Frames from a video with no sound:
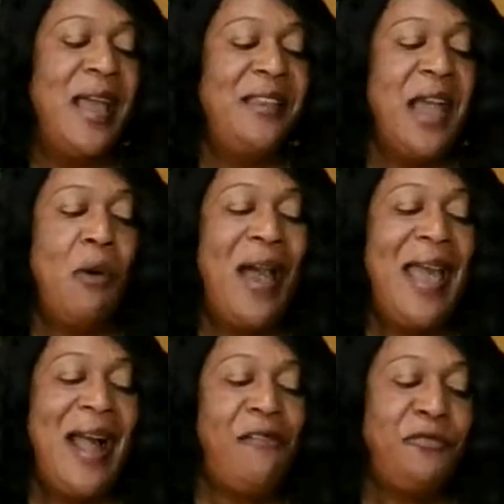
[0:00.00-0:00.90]
And now I
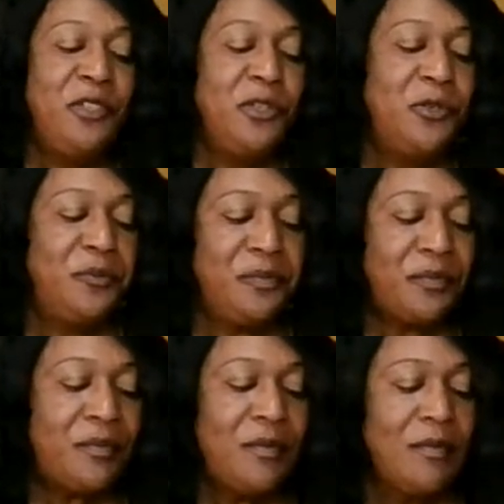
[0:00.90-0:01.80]
have to
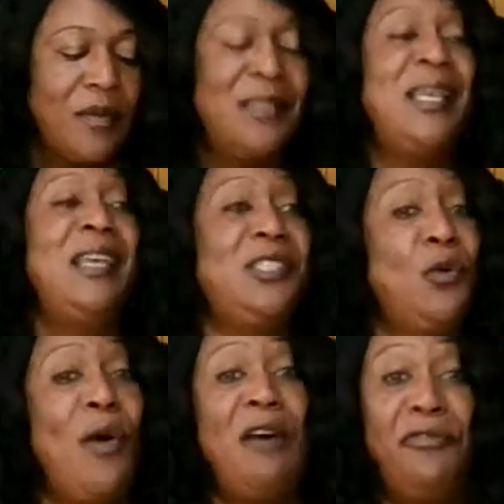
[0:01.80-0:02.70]

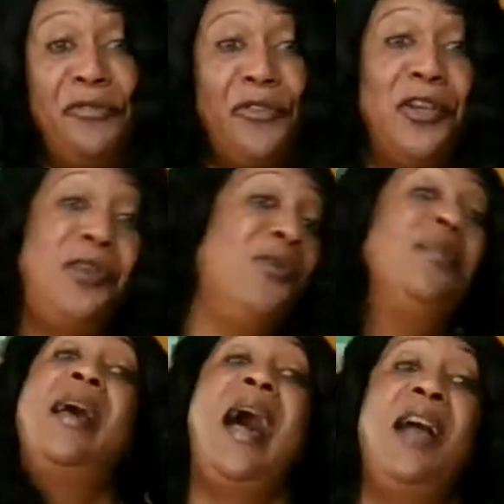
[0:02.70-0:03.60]
taste the waffle for
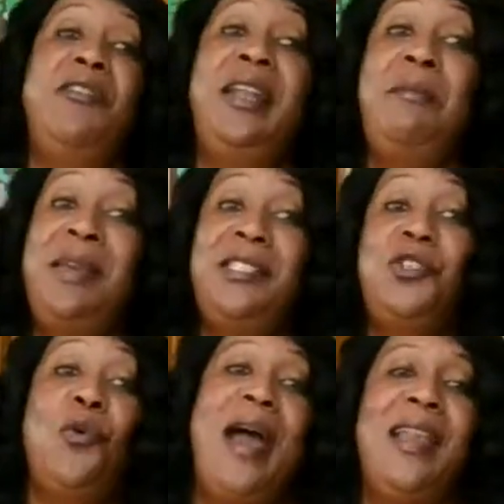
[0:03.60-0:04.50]
you. I really
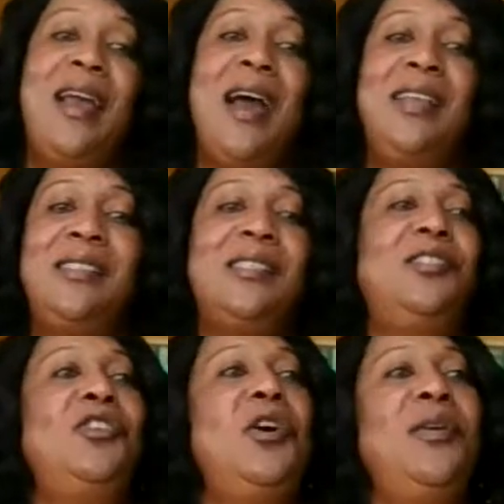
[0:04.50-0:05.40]
miss Twine, guys, because
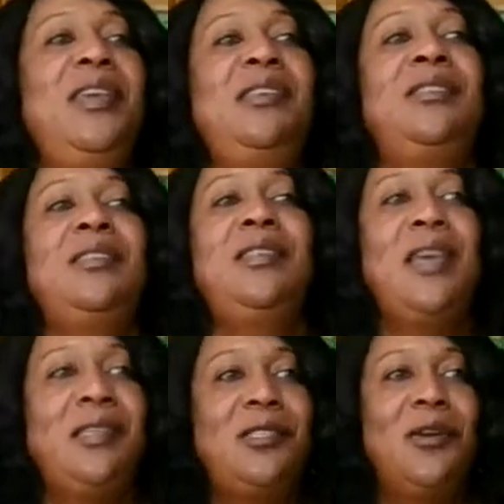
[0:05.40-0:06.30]
you know he's the
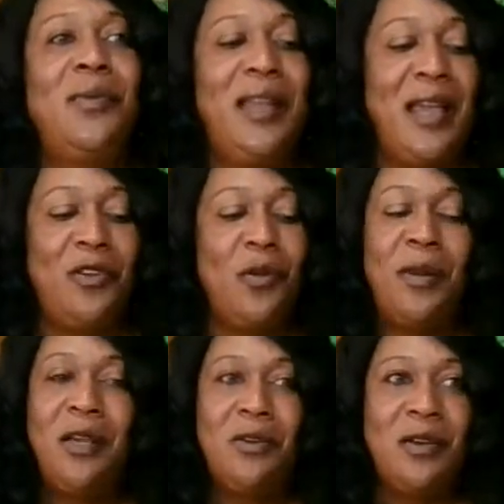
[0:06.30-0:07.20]
taster when I
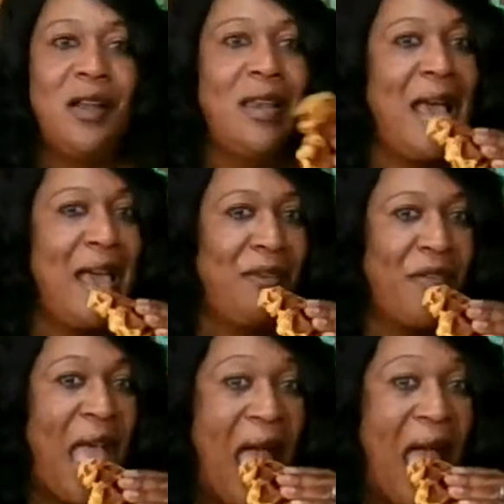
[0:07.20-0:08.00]
normally cook on live.